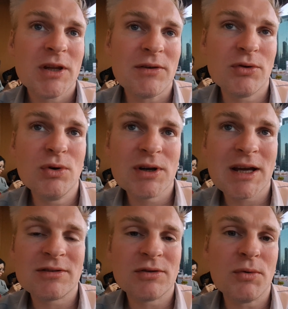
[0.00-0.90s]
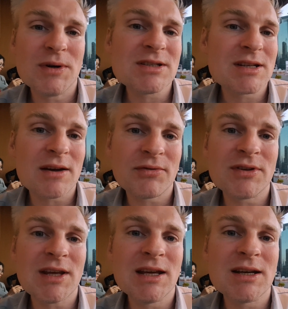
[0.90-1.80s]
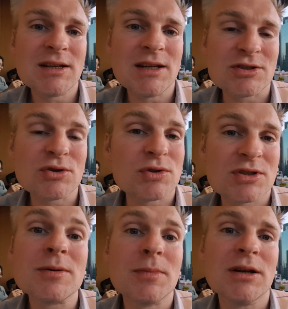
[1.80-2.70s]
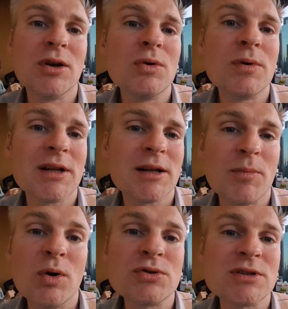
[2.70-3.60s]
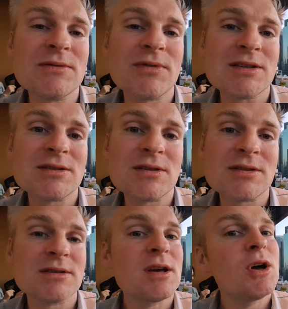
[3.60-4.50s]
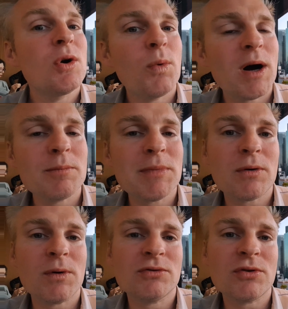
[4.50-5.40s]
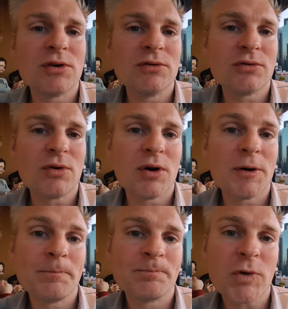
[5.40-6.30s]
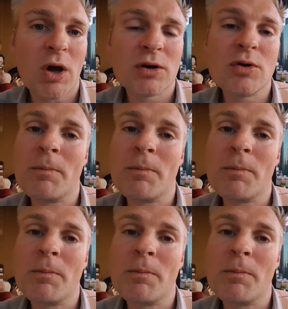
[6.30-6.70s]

if you look at the risk I've taken it's considerably lower than most investors while my returns are uh,